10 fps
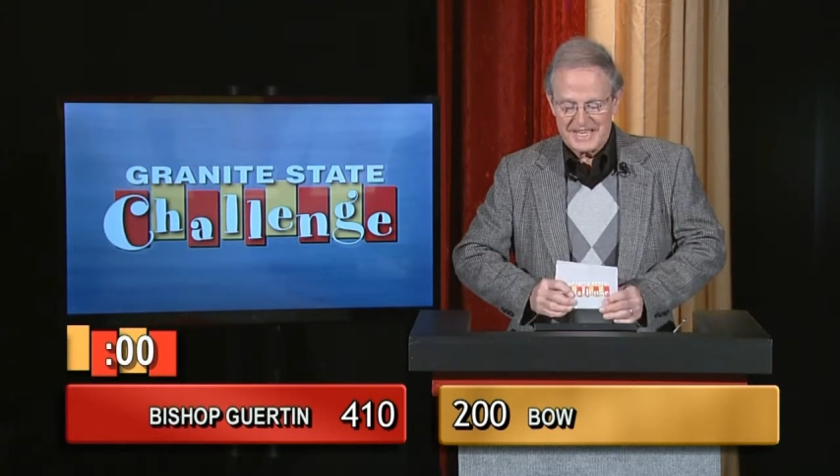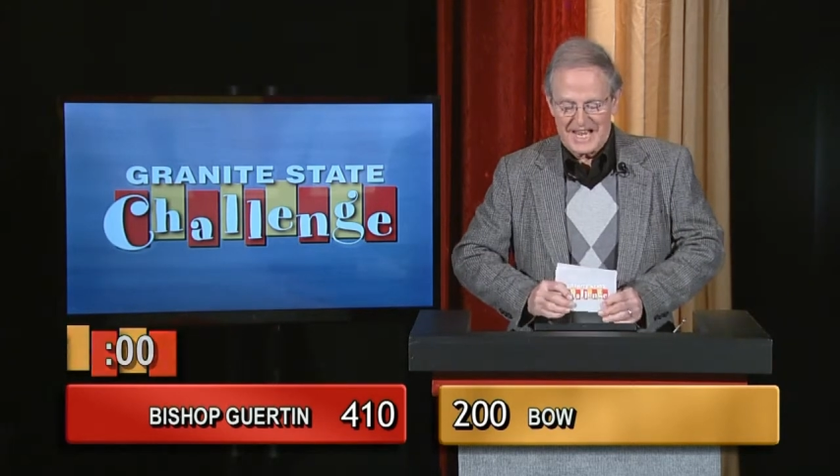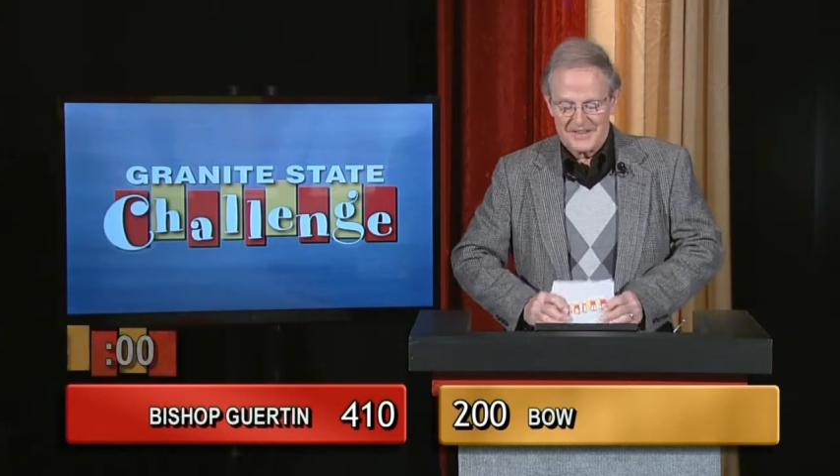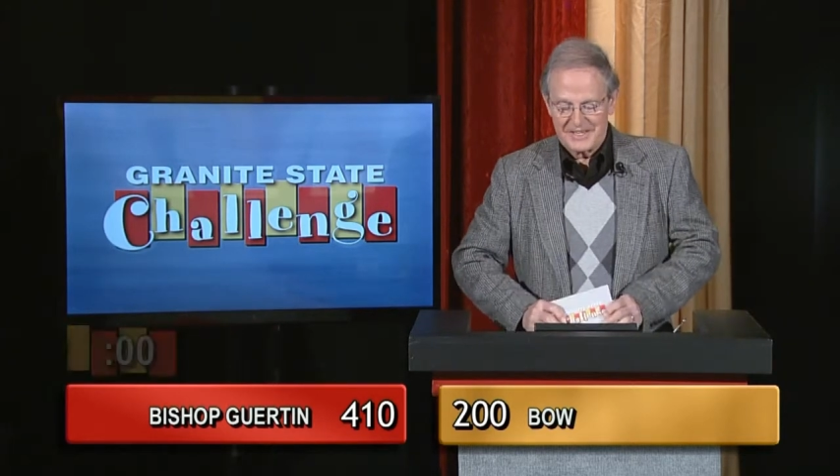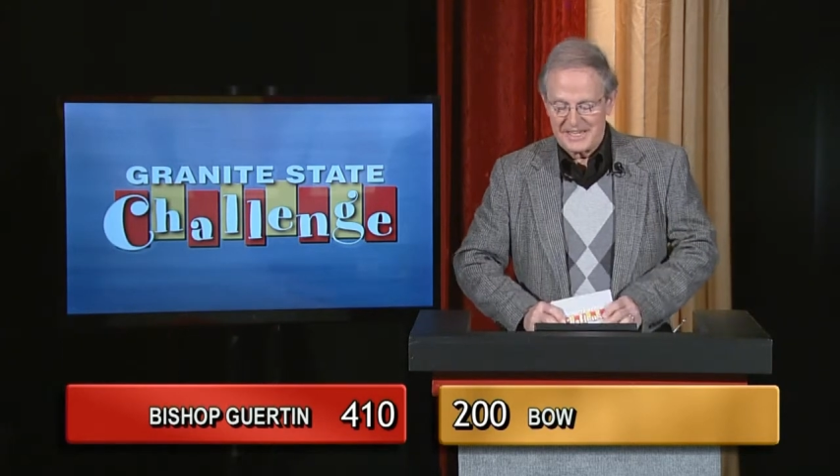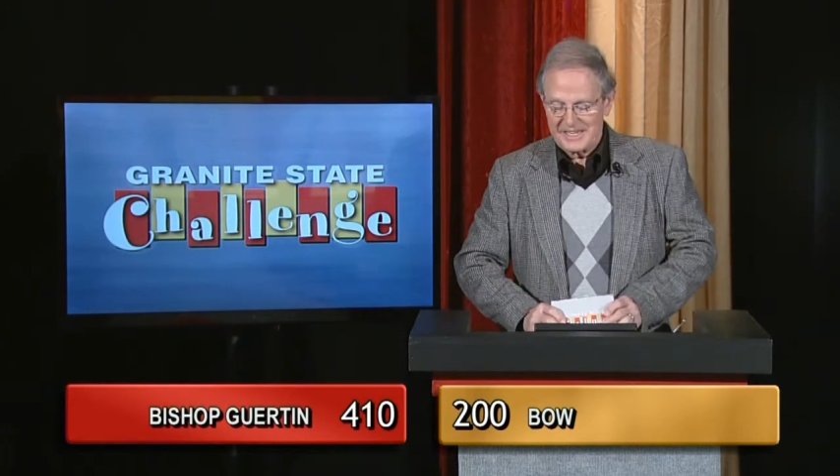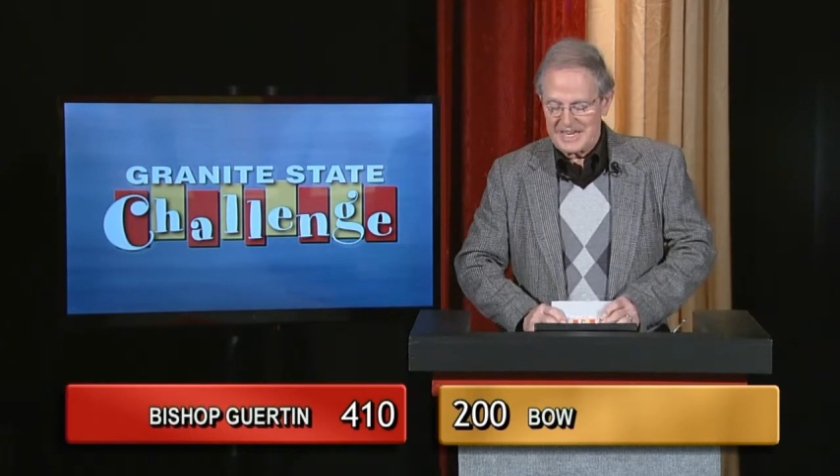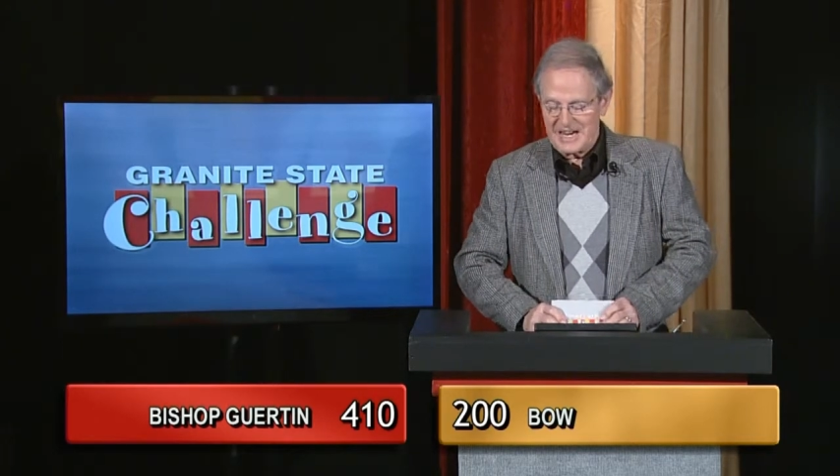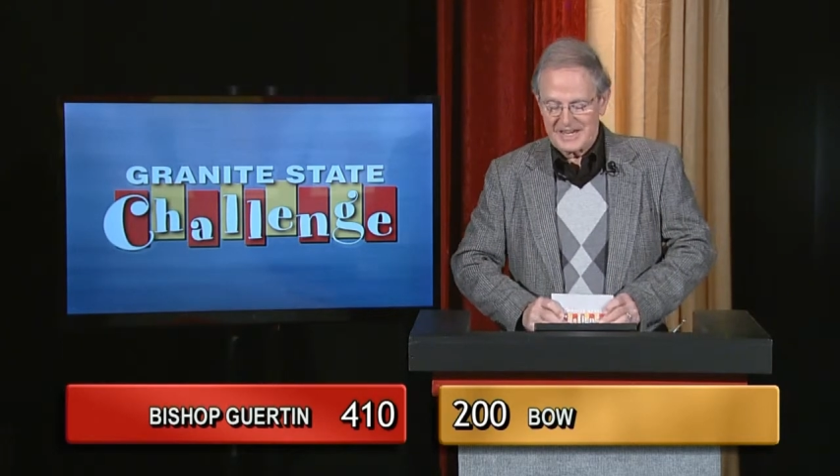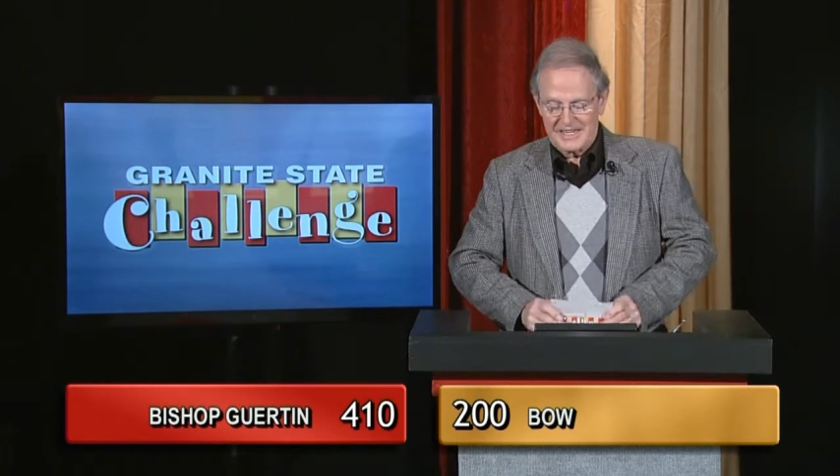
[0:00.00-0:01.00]
South
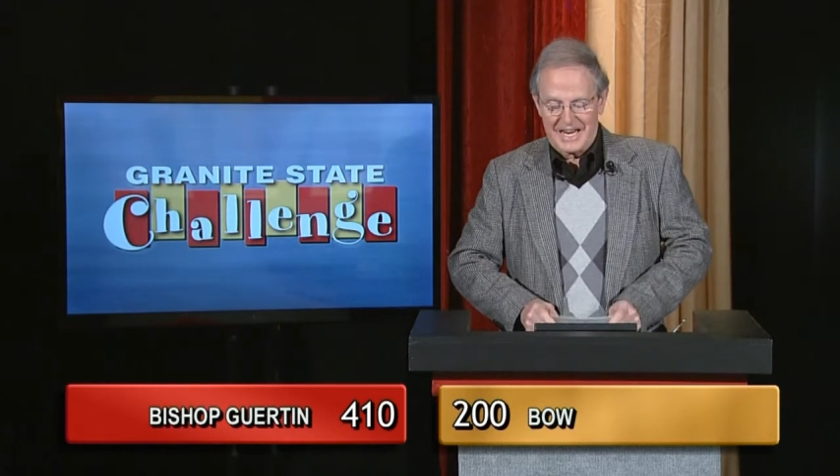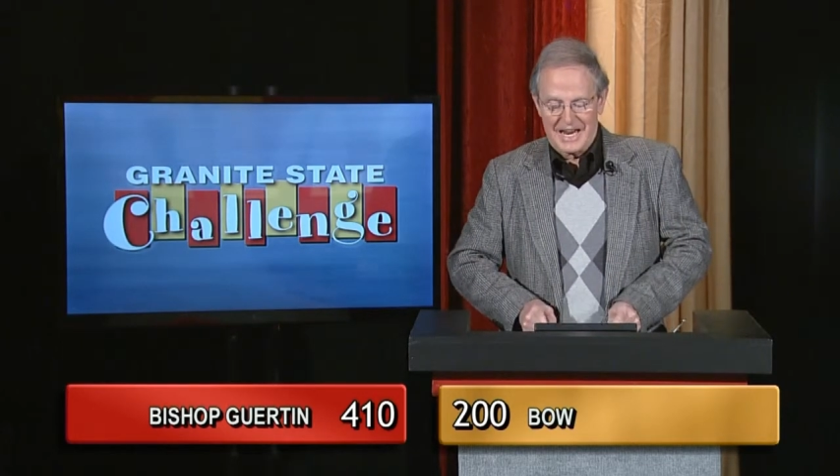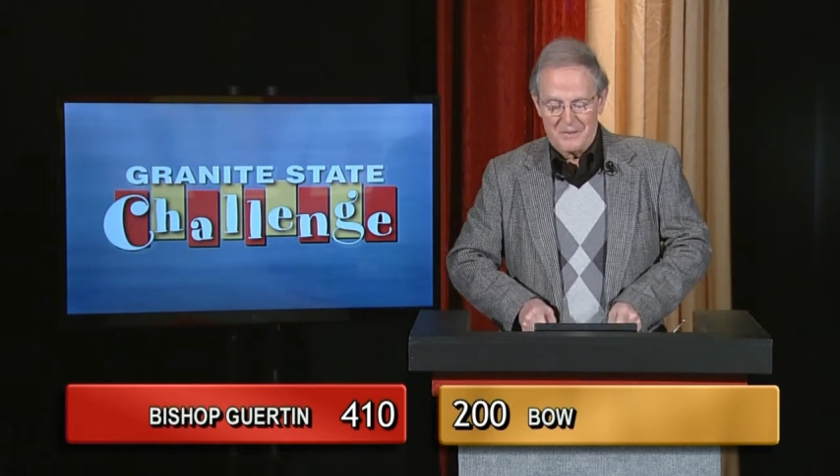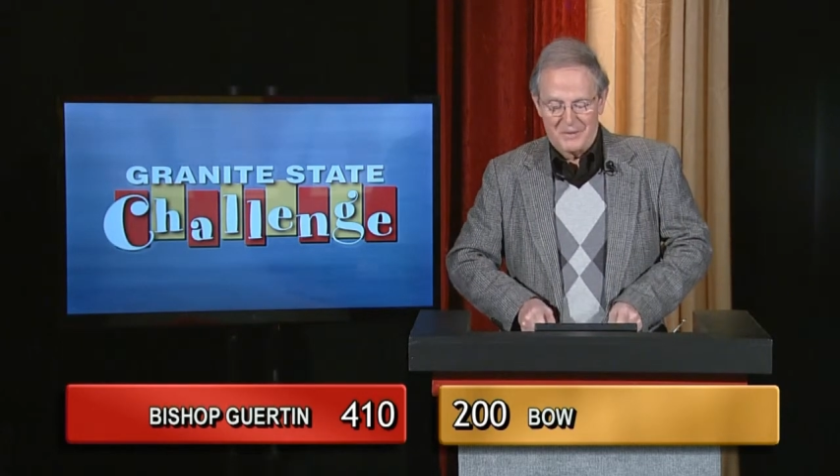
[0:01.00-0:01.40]
ending our game.